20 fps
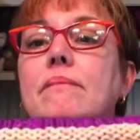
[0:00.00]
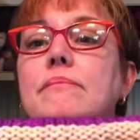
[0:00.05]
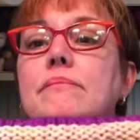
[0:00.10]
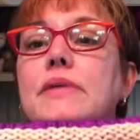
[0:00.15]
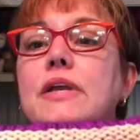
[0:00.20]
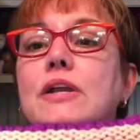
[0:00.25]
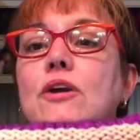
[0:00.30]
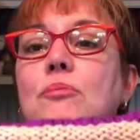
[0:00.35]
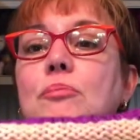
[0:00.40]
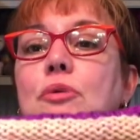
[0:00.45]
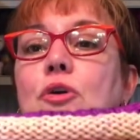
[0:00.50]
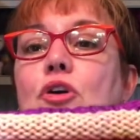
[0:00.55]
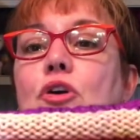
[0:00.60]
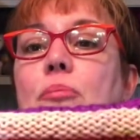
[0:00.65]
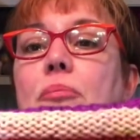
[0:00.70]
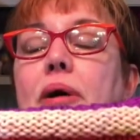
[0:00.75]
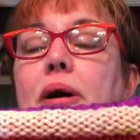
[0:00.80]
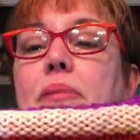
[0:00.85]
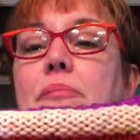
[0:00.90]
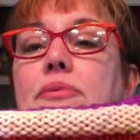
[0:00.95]
you know, purl
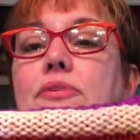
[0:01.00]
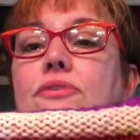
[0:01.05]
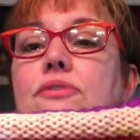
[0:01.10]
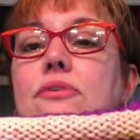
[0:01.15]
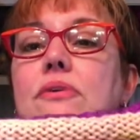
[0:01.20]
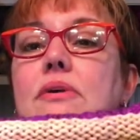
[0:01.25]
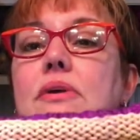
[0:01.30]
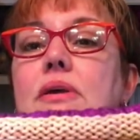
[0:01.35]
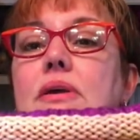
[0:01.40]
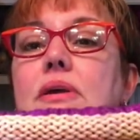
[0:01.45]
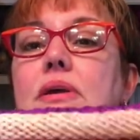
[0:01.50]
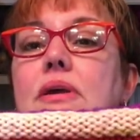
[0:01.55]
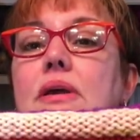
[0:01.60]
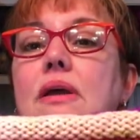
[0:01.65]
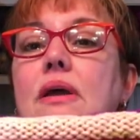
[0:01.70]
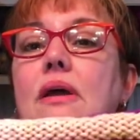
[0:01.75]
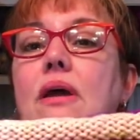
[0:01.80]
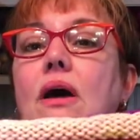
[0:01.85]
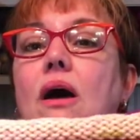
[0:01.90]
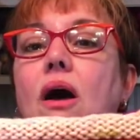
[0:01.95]
bumps
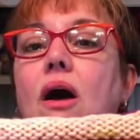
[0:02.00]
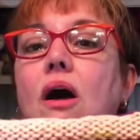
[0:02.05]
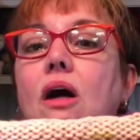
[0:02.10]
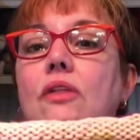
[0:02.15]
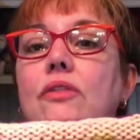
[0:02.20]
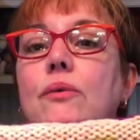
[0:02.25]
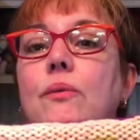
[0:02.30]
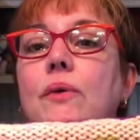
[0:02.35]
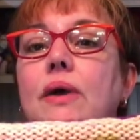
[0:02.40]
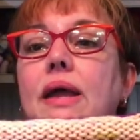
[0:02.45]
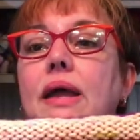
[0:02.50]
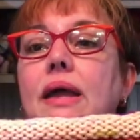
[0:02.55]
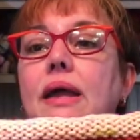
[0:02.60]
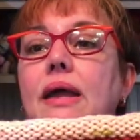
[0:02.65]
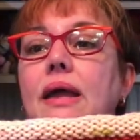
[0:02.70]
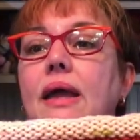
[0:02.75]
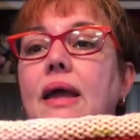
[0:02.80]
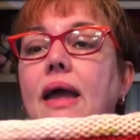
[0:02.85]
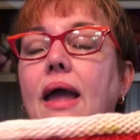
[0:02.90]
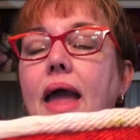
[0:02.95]
all the
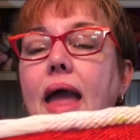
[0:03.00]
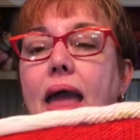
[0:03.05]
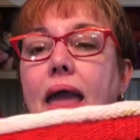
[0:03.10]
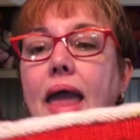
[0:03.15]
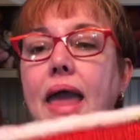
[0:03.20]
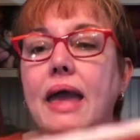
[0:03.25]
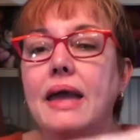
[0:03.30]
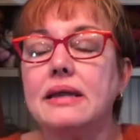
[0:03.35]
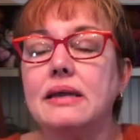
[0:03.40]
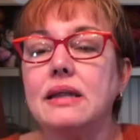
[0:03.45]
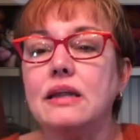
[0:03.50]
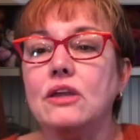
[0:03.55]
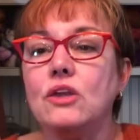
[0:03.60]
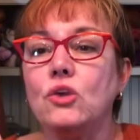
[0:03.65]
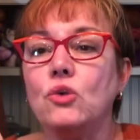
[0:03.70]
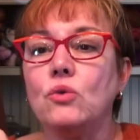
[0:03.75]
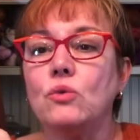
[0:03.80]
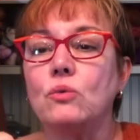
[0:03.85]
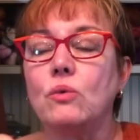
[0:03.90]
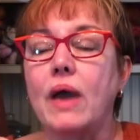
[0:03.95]
way. And
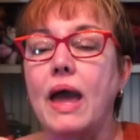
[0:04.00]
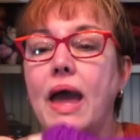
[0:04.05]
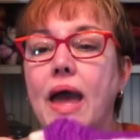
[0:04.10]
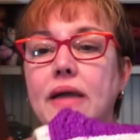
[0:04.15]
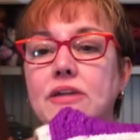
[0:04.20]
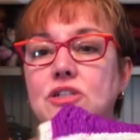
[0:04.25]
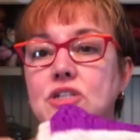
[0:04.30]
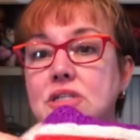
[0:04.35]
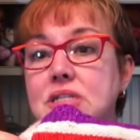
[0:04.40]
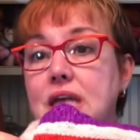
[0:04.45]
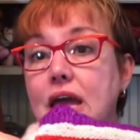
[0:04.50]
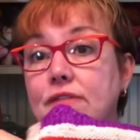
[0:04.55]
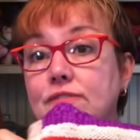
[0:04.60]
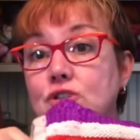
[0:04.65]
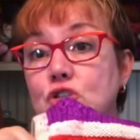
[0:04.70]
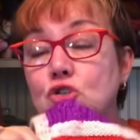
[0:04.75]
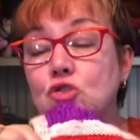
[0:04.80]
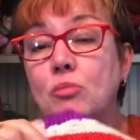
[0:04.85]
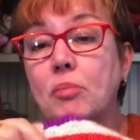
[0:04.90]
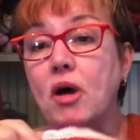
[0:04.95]
you just have
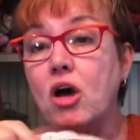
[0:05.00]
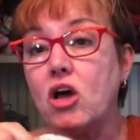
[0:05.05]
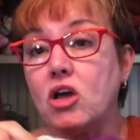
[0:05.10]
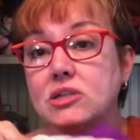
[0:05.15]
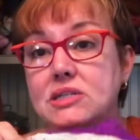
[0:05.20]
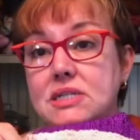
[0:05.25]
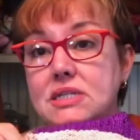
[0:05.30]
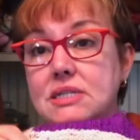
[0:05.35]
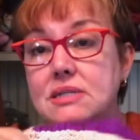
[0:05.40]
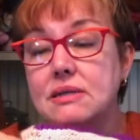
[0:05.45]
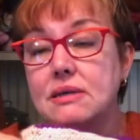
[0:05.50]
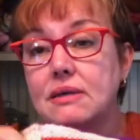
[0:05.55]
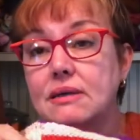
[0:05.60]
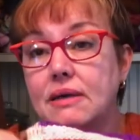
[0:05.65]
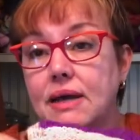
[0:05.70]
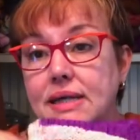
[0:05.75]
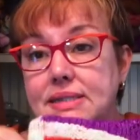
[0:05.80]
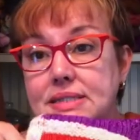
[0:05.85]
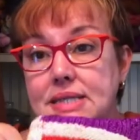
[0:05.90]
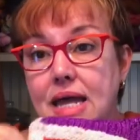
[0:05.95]
2 balls
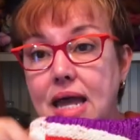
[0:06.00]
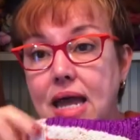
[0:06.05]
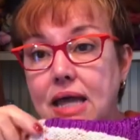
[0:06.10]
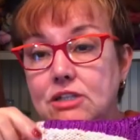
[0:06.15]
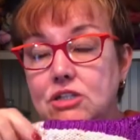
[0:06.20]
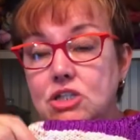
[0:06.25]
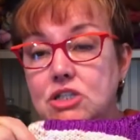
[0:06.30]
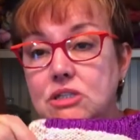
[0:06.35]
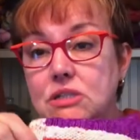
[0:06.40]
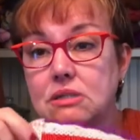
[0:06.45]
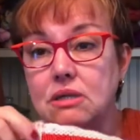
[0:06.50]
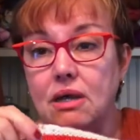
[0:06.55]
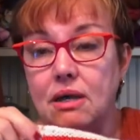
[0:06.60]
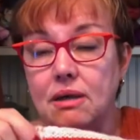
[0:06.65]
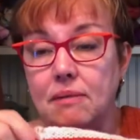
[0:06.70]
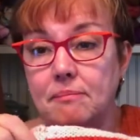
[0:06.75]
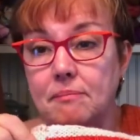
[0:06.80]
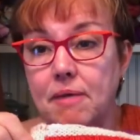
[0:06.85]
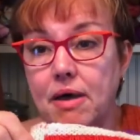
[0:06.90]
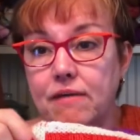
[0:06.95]
attached
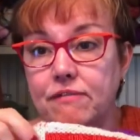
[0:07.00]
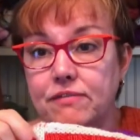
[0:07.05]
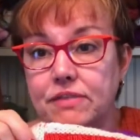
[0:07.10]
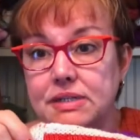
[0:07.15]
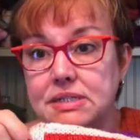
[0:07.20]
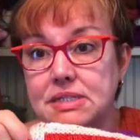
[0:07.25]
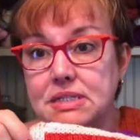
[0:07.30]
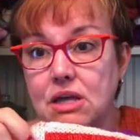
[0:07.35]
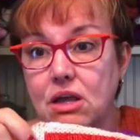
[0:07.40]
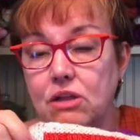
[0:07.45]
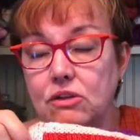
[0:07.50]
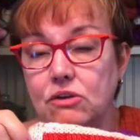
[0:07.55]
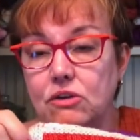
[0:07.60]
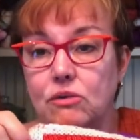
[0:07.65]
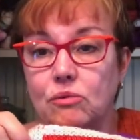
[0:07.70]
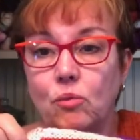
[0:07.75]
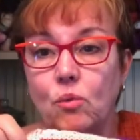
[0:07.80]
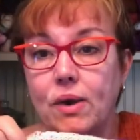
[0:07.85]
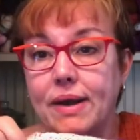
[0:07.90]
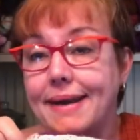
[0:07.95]
of this
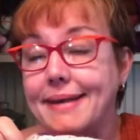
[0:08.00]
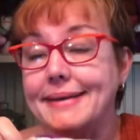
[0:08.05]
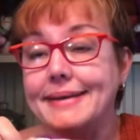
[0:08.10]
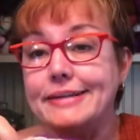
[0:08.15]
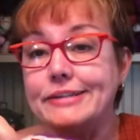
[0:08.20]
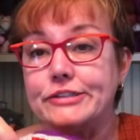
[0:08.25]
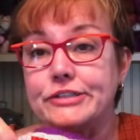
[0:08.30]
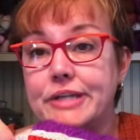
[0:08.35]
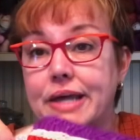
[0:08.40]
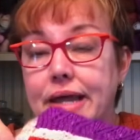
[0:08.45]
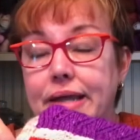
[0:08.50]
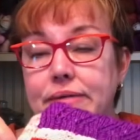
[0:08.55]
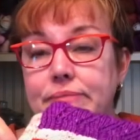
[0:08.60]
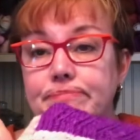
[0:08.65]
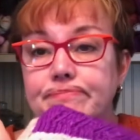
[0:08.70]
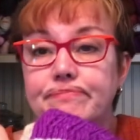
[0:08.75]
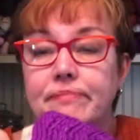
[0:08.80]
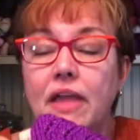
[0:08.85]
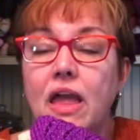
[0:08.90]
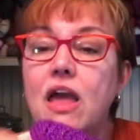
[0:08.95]
color, one on each side.
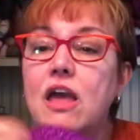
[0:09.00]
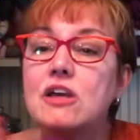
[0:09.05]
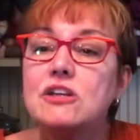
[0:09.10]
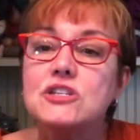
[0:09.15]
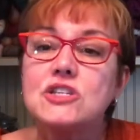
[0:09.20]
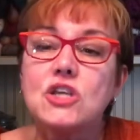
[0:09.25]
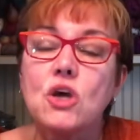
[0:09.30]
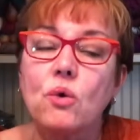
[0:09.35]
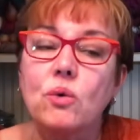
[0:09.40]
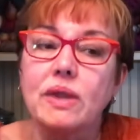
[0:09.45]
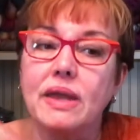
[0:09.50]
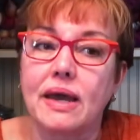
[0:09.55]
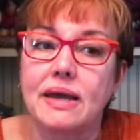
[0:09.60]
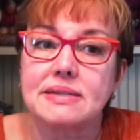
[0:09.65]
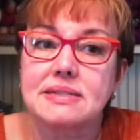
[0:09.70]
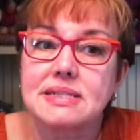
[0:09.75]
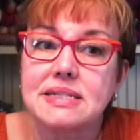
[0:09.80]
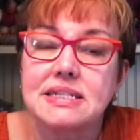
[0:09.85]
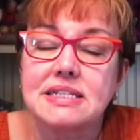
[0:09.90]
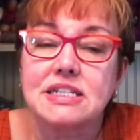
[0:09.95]
So
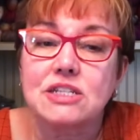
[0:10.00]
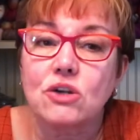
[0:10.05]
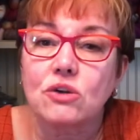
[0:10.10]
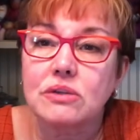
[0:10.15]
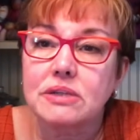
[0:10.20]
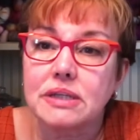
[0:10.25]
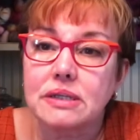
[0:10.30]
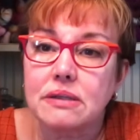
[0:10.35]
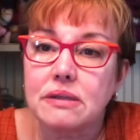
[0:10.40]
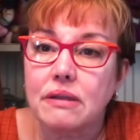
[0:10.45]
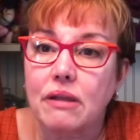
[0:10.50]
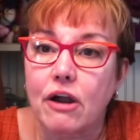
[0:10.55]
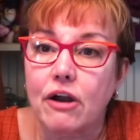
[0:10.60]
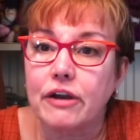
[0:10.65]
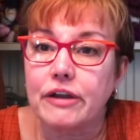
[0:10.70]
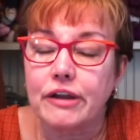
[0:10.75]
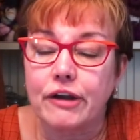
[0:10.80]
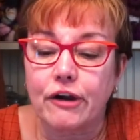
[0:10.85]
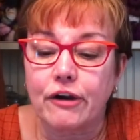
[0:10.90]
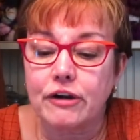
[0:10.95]
yes, is there a little
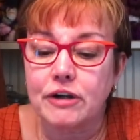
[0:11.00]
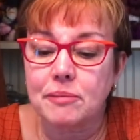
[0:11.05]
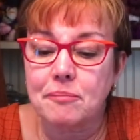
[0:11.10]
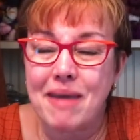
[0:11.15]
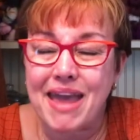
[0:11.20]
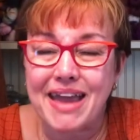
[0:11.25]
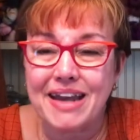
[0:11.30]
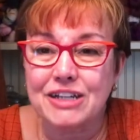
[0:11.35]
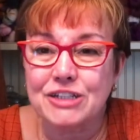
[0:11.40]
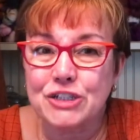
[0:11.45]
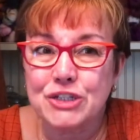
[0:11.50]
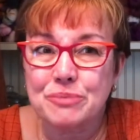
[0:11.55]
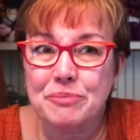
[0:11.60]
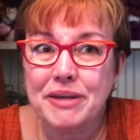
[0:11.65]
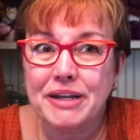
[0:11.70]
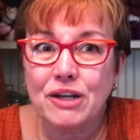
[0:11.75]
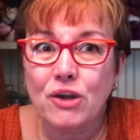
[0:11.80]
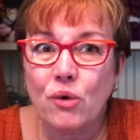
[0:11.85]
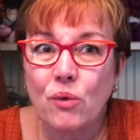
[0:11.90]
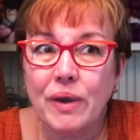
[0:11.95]
yarn
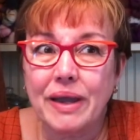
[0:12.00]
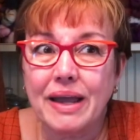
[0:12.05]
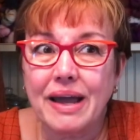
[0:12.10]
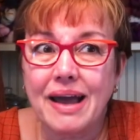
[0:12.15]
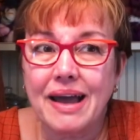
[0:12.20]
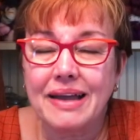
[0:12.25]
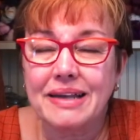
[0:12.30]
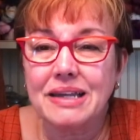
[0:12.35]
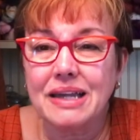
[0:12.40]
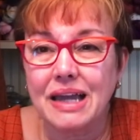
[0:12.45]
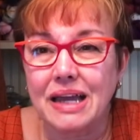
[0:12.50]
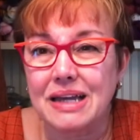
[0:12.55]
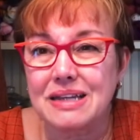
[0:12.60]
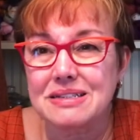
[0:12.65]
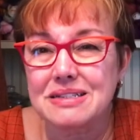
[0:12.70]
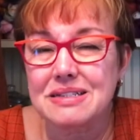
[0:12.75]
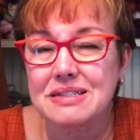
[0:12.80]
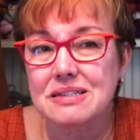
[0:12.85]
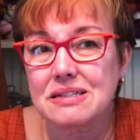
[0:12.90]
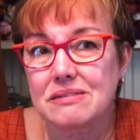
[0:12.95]
management going on?
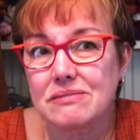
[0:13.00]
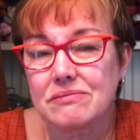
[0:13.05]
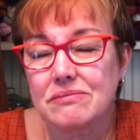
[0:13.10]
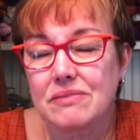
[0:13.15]
Yes,